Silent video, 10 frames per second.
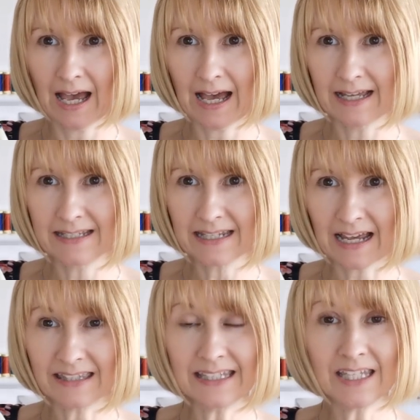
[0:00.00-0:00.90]
and
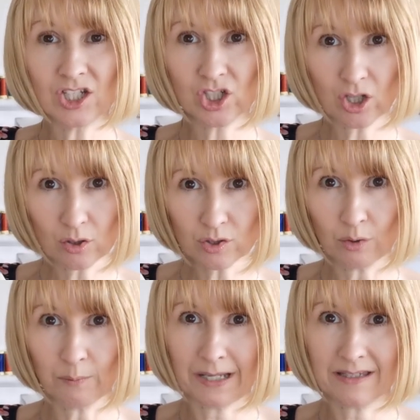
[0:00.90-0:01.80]
I think it shows
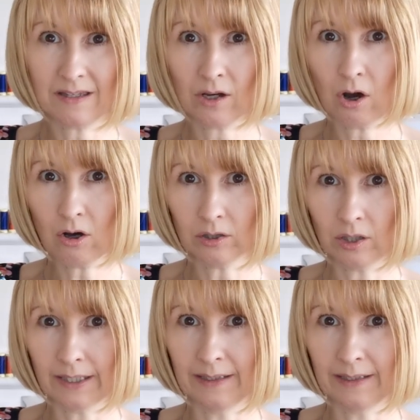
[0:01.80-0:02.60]
up better, the collar,